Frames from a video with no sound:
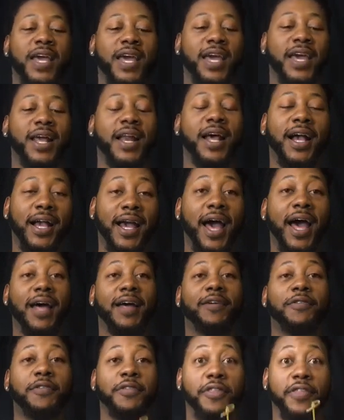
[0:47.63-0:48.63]
And I
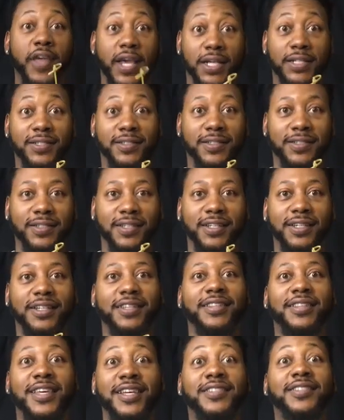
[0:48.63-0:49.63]
got
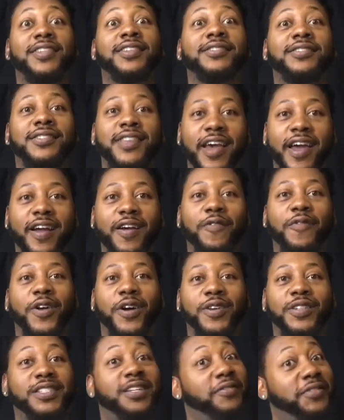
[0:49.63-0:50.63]
this. This is their
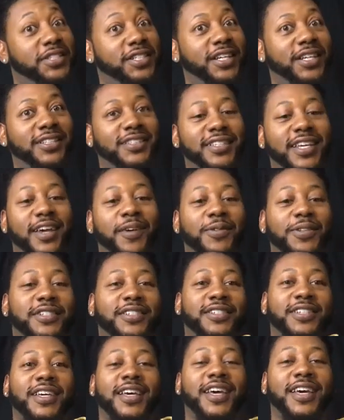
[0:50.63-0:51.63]
version of a chicken
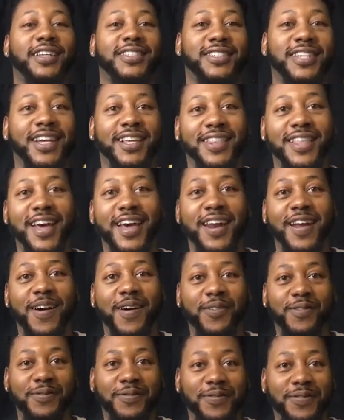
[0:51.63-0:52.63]
sandwich. Check that
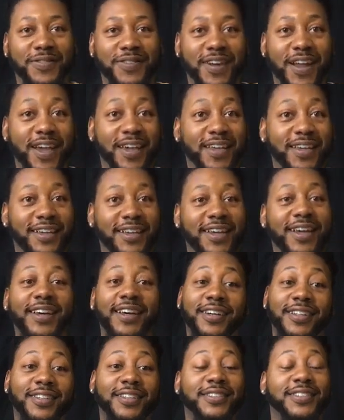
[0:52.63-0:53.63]
out. Right?
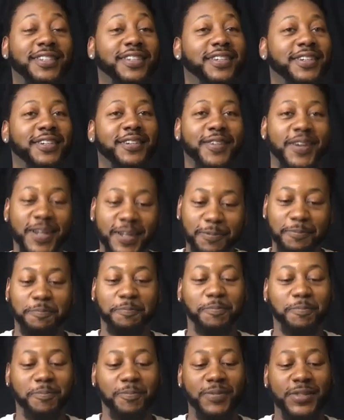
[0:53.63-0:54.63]
Looks good, right?
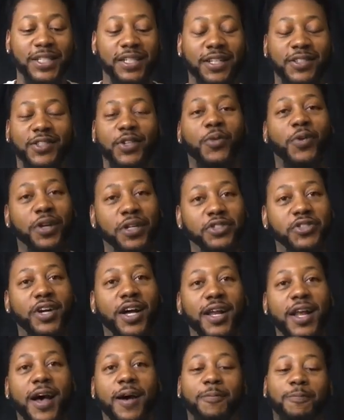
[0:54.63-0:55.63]
So we're going to
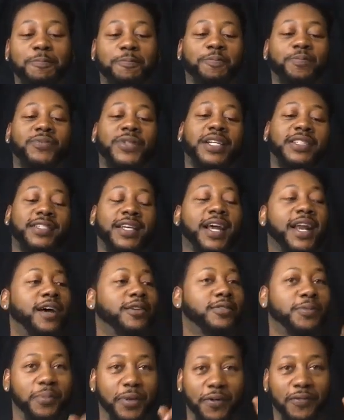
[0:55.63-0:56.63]
try it out. Shout
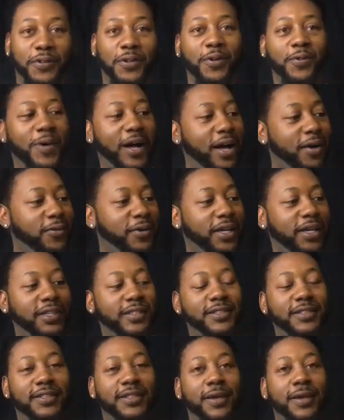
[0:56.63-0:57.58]
out to Buffalo Wild Wings.